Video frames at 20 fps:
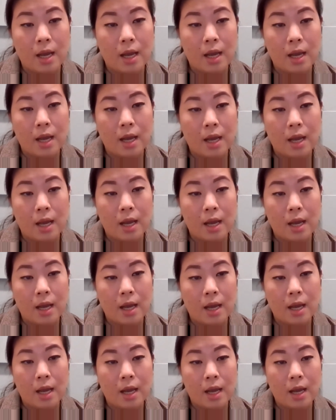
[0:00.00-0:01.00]
On top of
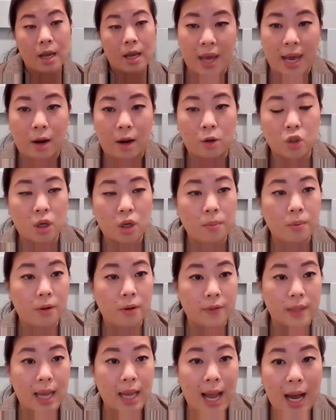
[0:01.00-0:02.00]
all that, on top
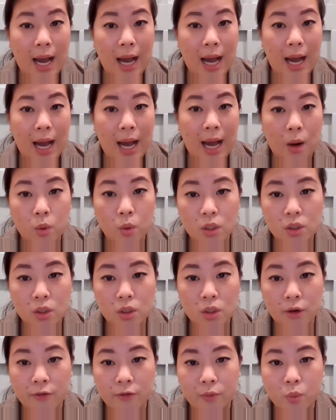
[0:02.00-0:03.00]
of the hours
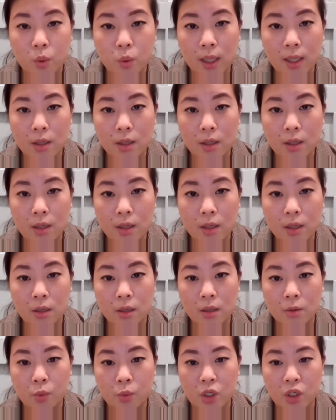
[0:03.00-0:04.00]
of work
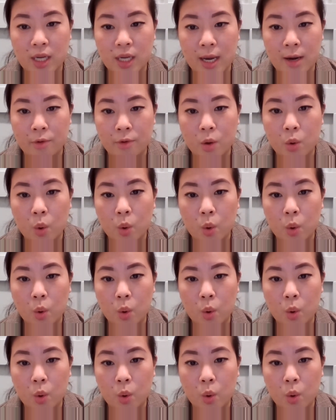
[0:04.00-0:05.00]
which they are required
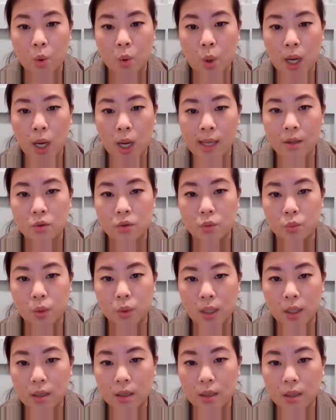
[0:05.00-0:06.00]
to
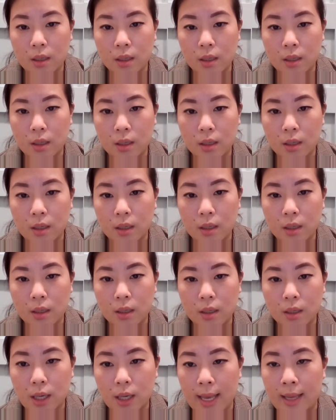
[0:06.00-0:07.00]
work
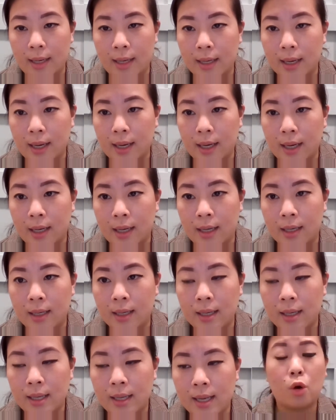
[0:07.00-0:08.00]
and
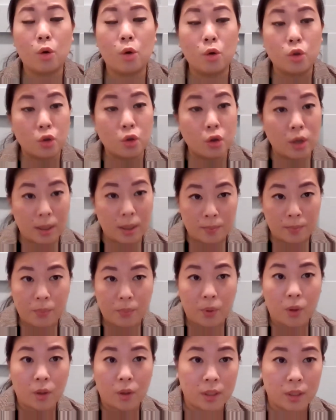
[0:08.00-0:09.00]
the
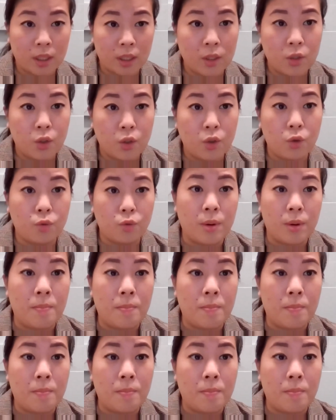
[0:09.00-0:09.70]
days of work, it is